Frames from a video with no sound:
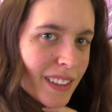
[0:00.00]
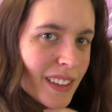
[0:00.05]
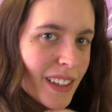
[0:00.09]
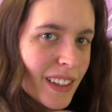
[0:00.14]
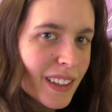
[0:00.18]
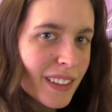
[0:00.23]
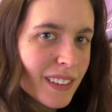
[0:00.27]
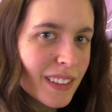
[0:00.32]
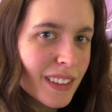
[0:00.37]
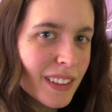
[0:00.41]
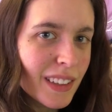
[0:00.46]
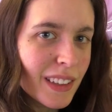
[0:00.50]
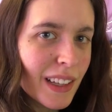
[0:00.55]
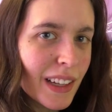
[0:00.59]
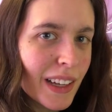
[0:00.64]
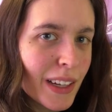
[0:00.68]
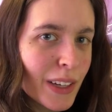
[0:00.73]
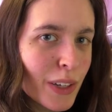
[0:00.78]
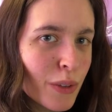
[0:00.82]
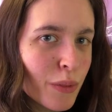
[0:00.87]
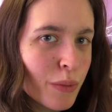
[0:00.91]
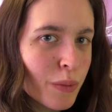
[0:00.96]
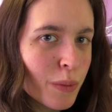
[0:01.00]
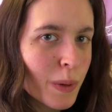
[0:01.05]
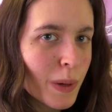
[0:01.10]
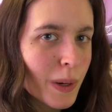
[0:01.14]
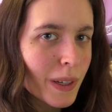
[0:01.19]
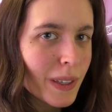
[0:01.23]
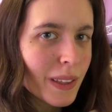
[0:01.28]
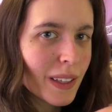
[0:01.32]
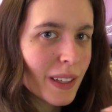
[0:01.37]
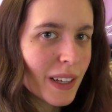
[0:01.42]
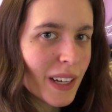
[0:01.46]
that in the line of
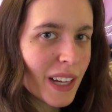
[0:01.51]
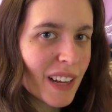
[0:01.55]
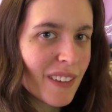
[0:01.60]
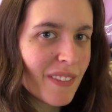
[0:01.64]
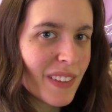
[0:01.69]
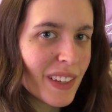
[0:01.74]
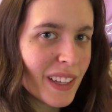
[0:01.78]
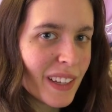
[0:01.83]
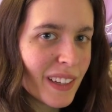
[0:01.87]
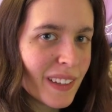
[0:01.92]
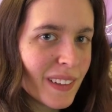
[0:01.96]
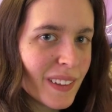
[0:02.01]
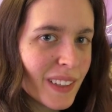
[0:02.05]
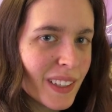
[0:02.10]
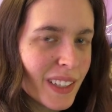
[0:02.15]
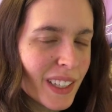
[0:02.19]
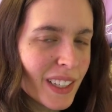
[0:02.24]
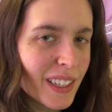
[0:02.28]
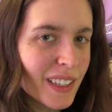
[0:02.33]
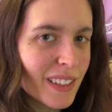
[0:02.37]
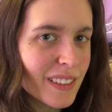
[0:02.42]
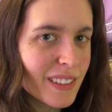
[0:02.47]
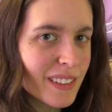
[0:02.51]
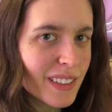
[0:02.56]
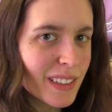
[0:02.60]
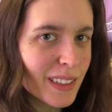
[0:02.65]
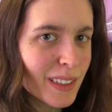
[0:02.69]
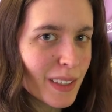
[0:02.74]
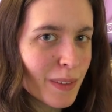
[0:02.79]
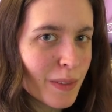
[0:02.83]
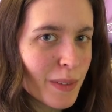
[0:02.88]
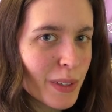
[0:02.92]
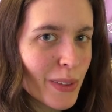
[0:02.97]
work that I'm in,
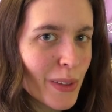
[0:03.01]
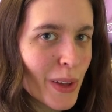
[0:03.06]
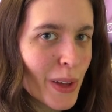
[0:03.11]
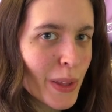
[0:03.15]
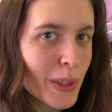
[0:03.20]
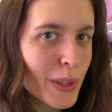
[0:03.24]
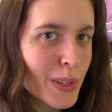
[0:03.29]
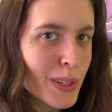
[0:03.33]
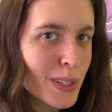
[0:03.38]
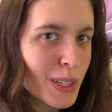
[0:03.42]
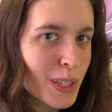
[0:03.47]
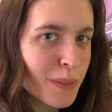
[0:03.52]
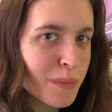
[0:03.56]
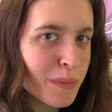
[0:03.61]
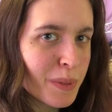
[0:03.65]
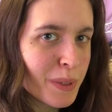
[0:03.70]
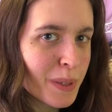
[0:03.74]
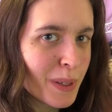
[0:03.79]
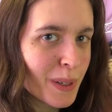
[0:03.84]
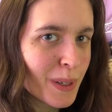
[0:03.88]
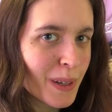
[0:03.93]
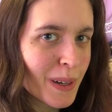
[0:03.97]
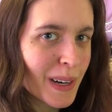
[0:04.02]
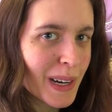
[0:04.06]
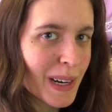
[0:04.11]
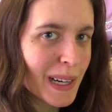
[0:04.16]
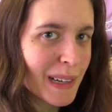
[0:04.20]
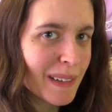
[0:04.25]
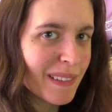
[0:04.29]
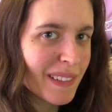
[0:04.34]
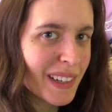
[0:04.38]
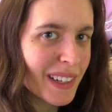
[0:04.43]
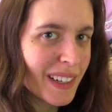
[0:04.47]
dealing with all this computer
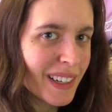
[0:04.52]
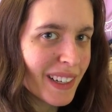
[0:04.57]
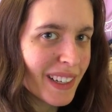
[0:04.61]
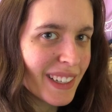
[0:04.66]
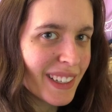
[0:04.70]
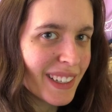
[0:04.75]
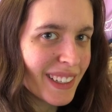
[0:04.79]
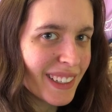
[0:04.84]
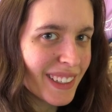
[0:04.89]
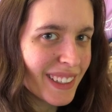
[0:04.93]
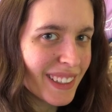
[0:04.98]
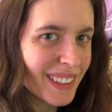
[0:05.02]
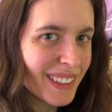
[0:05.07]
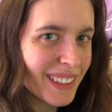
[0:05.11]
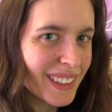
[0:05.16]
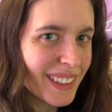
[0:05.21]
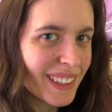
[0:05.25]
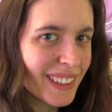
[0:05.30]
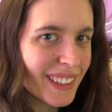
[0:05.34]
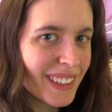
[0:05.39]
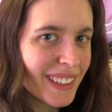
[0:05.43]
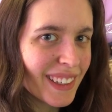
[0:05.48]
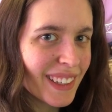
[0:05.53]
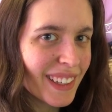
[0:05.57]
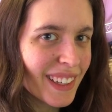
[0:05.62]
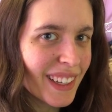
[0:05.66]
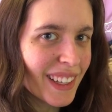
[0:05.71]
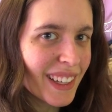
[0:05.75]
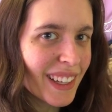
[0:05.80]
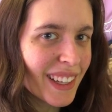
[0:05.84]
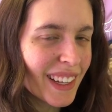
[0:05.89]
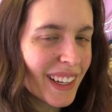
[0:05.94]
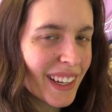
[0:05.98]
artwork,
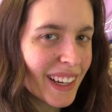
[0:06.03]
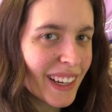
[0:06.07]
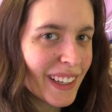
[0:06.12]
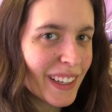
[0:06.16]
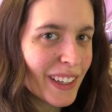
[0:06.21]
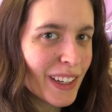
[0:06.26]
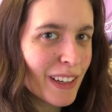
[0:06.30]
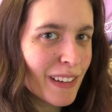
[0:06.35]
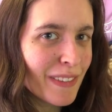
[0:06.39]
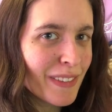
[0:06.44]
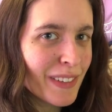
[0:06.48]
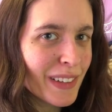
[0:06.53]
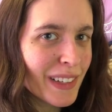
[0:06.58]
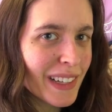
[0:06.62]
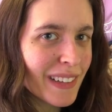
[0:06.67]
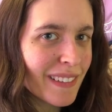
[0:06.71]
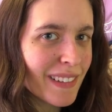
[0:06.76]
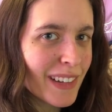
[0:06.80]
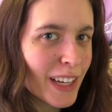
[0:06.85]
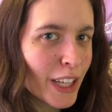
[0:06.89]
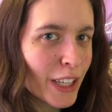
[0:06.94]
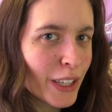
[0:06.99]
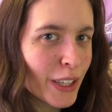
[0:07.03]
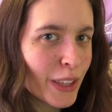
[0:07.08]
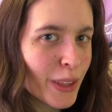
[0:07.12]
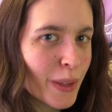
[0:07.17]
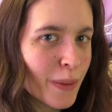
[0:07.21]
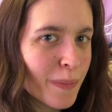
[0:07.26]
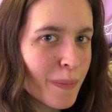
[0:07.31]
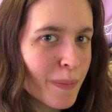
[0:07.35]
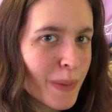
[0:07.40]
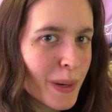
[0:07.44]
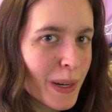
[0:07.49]
I know very well that
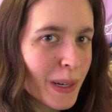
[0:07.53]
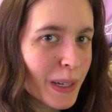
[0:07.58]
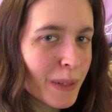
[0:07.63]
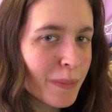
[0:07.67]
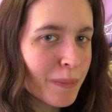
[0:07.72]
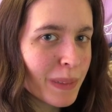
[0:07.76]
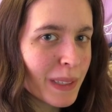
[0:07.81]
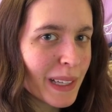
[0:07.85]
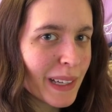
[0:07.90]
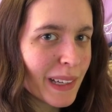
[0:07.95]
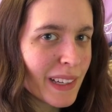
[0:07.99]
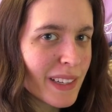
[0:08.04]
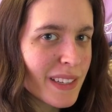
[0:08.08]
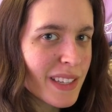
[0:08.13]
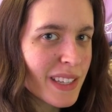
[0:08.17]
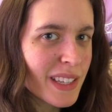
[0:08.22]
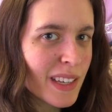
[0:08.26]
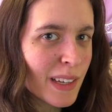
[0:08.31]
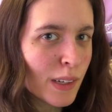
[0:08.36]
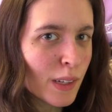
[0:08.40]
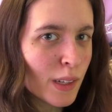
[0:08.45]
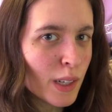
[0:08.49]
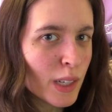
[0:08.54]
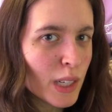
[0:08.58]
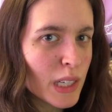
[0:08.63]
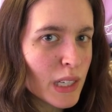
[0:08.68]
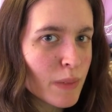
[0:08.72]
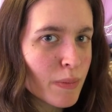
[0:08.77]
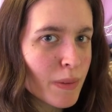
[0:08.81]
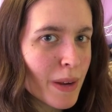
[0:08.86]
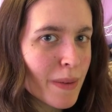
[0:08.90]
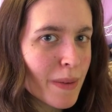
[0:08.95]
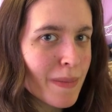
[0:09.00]
the workplace
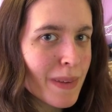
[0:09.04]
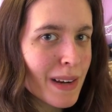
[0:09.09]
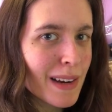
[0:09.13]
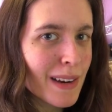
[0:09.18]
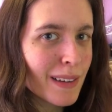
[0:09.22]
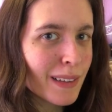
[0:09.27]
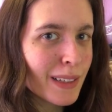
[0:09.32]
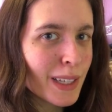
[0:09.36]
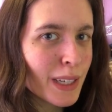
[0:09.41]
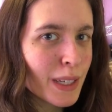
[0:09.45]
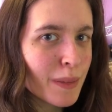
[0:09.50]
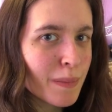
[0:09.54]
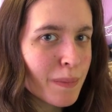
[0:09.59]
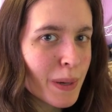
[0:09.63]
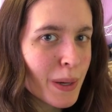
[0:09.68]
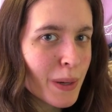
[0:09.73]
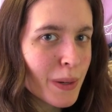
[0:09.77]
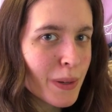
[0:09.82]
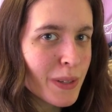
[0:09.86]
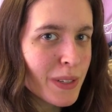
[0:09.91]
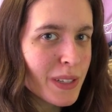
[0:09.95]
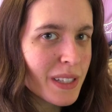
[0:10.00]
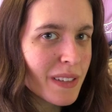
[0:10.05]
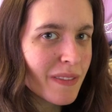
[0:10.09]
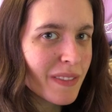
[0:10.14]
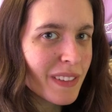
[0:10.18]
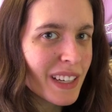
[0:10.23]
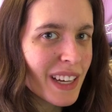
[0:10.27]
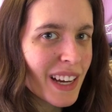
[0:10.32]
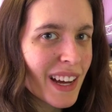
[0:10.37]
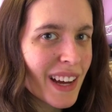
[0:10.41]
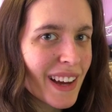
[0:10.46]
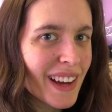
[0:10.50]
is primarily composed
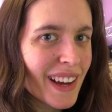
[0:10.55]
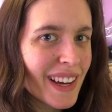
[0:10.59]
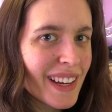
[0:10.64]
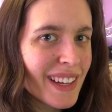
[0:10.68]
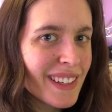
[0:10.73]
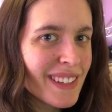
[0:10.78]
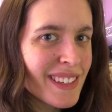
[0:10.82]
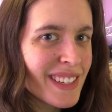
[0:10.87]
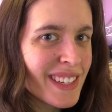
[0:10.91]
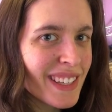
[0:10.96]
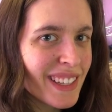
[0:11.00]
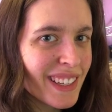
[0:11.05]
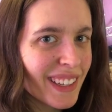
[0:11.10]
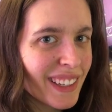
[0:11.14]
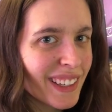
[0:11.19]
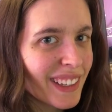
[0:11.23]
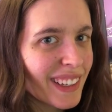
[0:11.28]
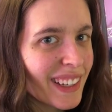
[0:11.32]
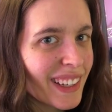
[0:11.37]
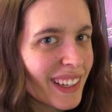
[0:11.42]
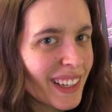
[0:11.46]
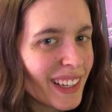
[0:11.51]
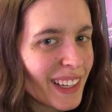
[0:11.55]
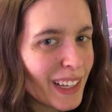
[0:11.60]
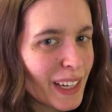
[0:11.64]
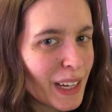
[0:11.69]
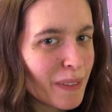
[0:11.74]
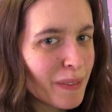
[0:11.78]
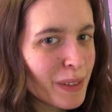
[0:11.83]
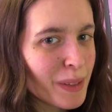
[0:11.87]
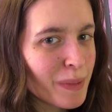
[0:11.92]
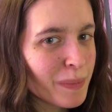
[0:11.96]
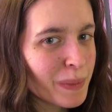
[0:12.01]
of guys, and
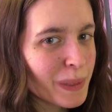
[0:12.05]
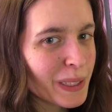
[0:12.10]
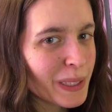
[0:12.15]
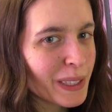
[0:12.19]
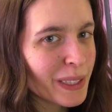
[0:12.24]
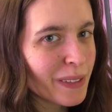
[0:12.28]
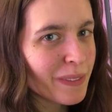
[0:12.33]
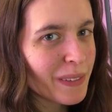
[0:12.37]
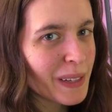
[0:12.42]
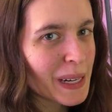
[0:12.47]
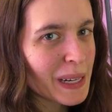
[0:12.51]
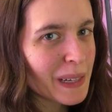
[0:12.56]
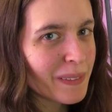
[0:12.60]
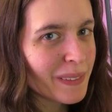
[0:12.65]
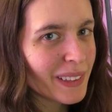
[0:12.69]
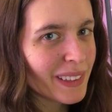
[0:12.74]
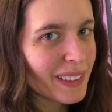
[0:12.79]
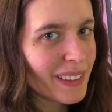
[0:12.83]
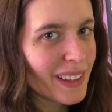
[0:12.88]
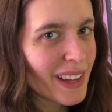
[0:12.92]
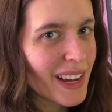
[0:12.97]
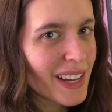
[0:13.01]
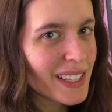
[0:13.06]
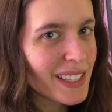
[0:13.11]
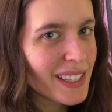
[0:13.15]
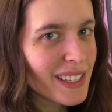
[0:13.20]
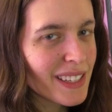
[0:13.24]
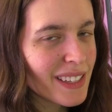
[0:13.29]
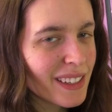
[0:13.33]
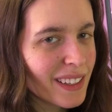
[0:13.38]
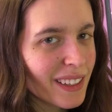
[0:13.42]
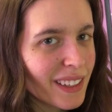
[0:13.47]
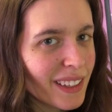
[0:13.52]
I'm completely fine with
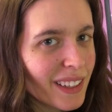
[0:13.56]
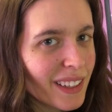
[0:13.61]
that.